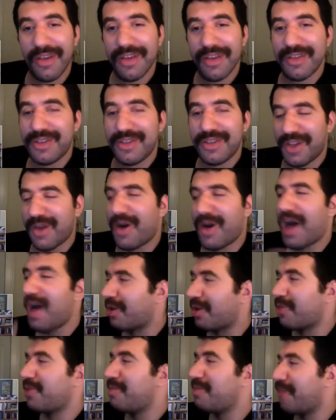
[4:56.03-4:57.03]
so how
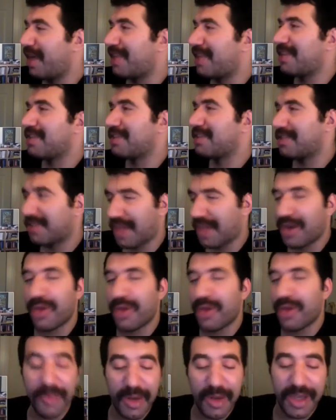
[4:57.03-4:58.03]
can we make this? How
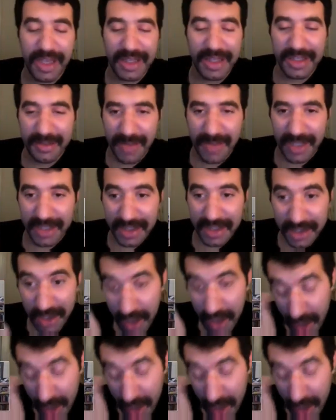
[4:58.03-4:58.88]
can we communicate this message?